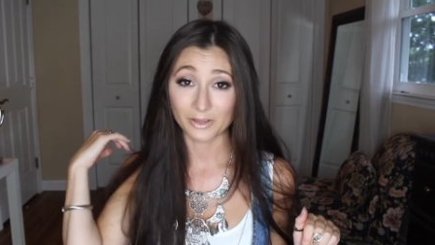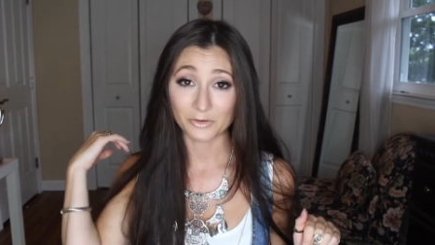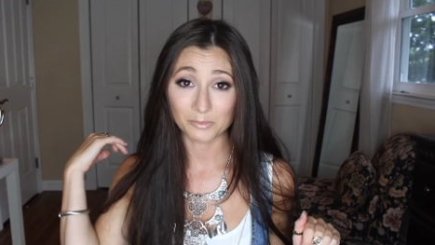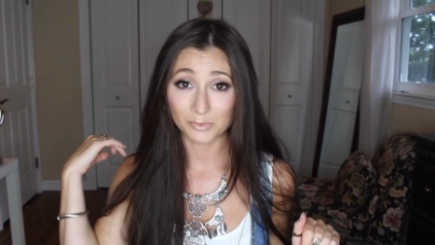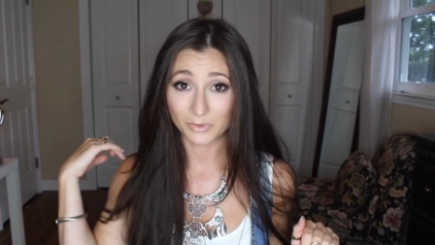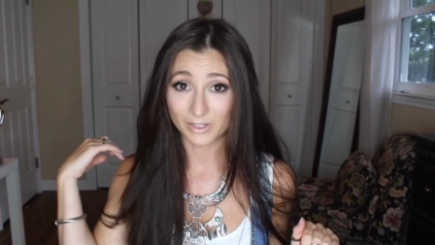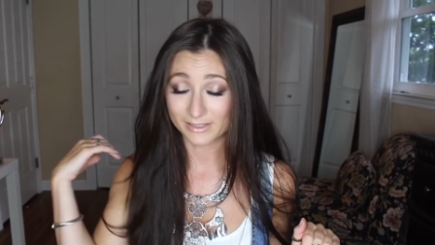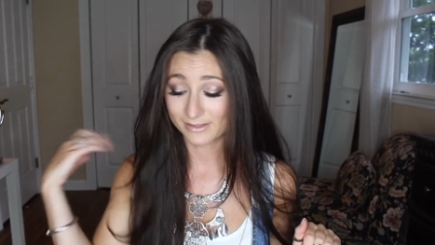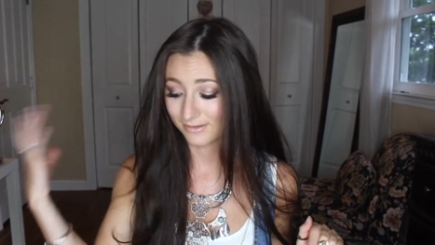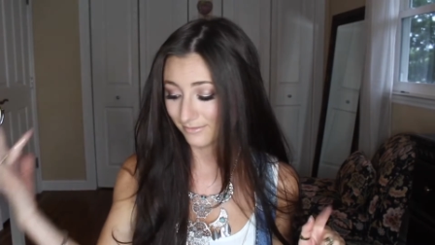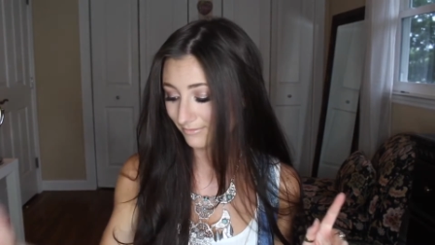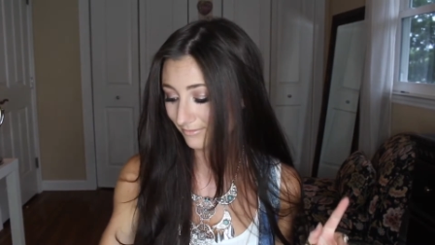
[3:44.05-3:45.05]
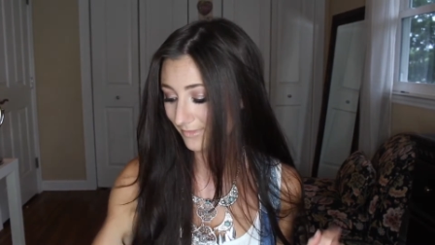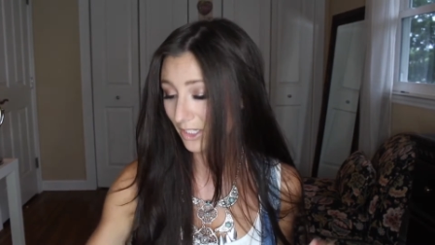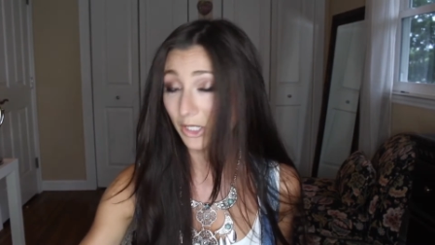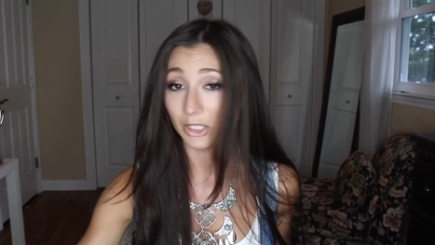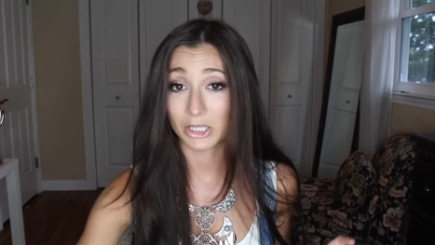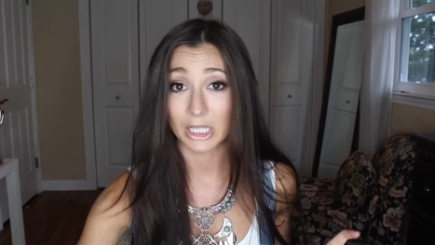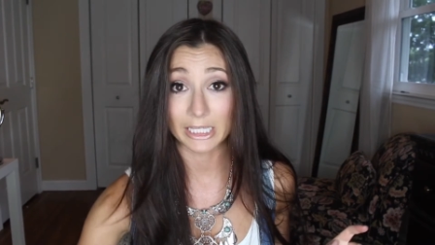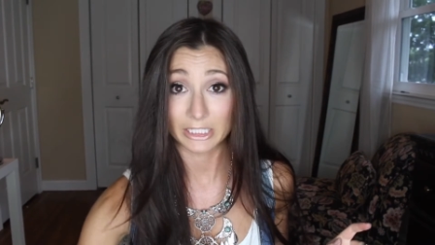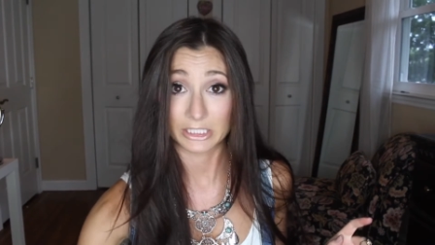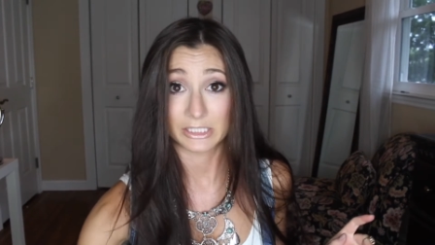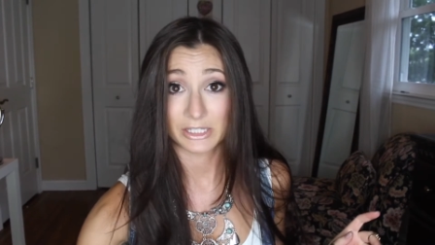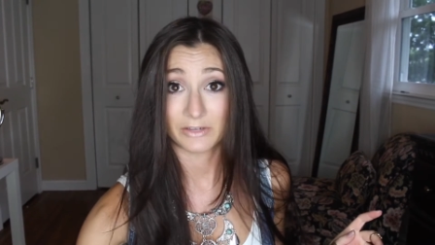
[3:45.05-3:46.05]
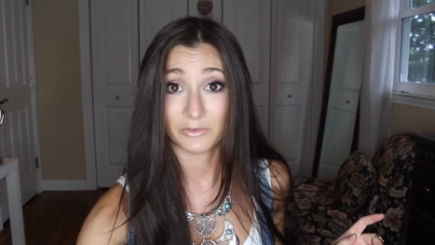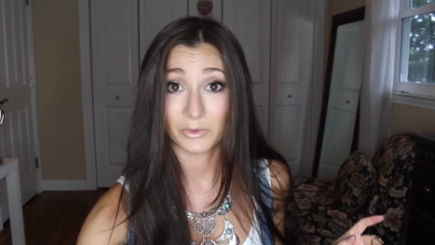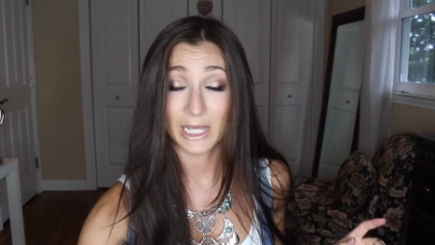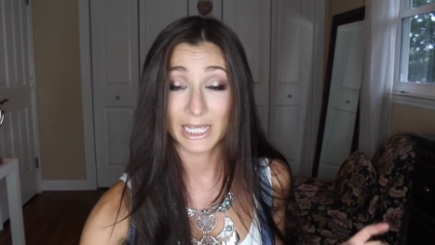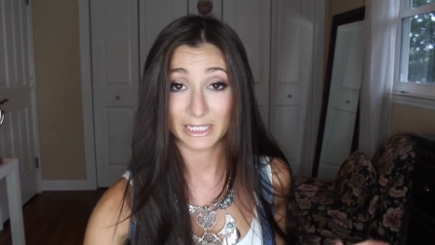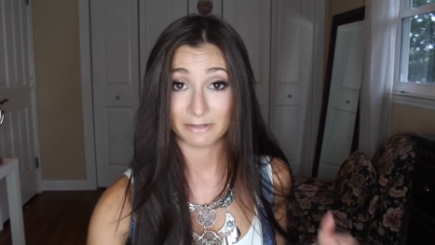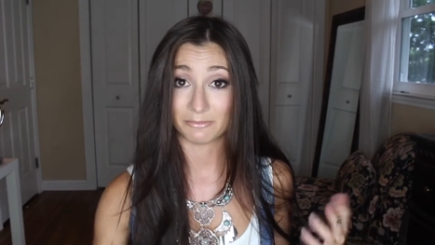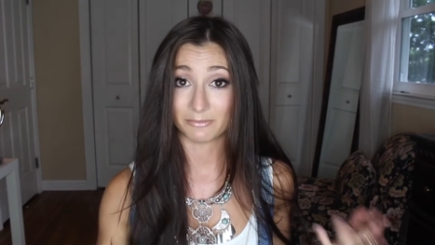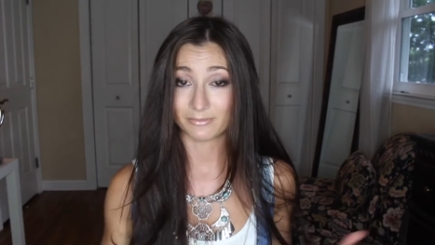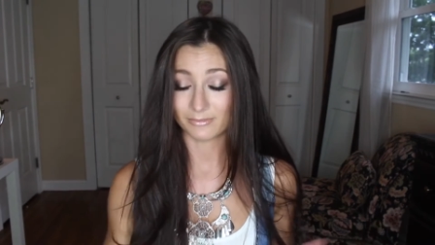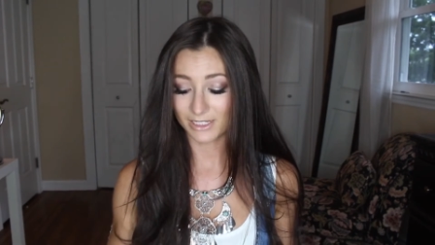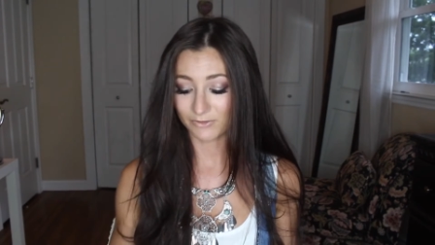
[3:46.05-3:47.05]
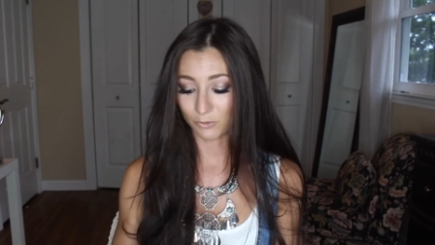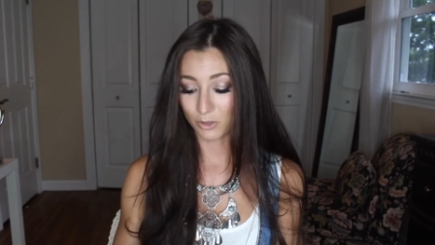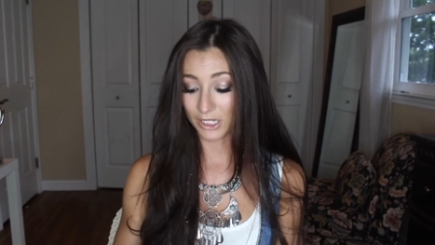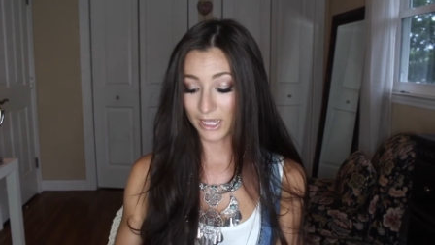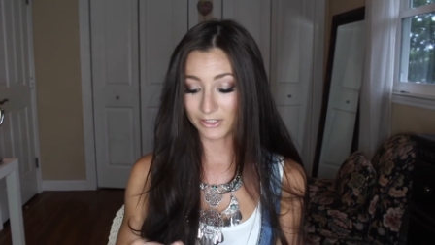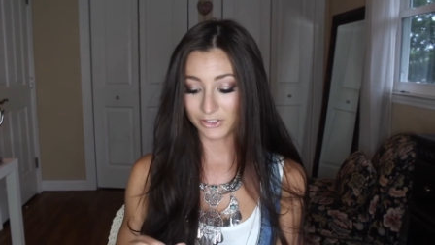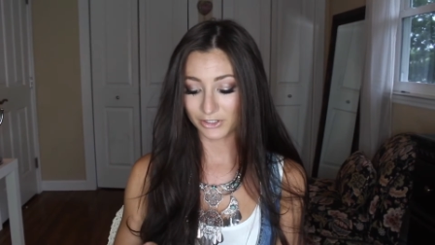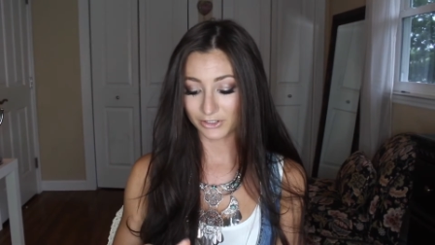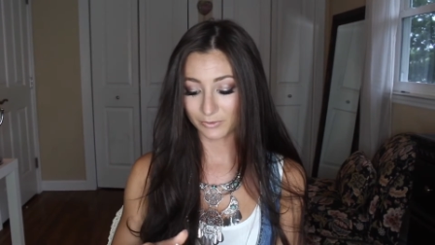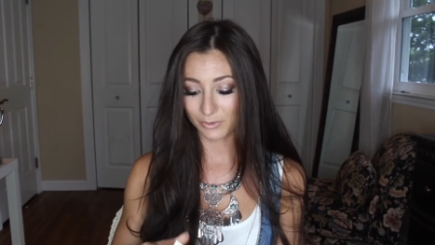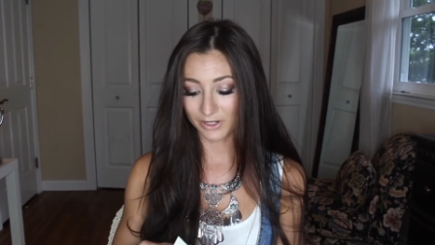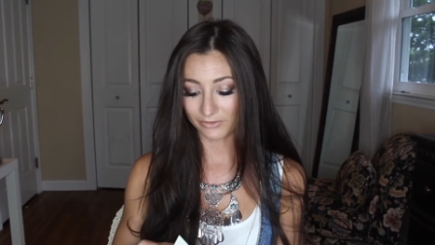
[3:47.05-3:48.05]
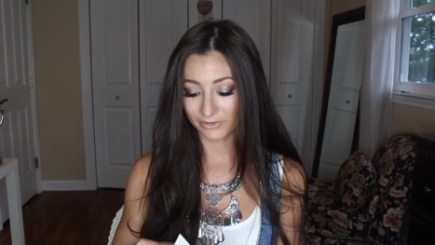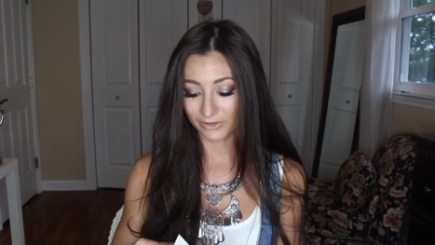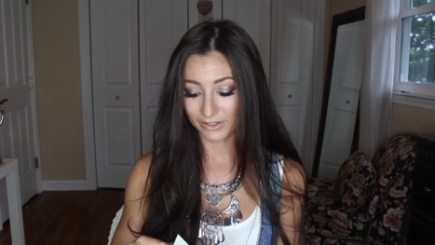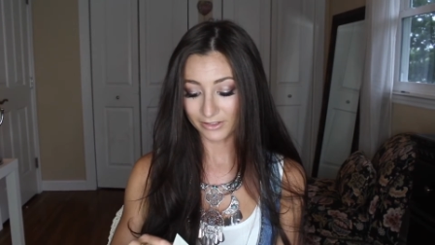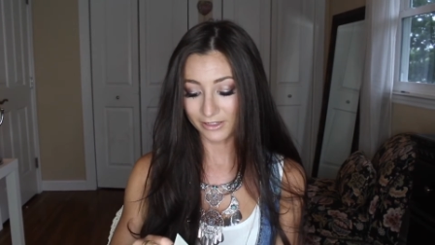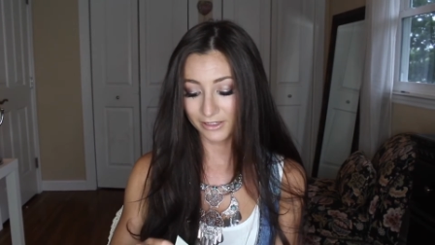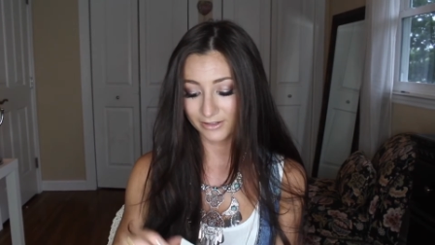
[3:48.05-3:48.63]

I hope you guys like this giveaway and even want to enter to win everything.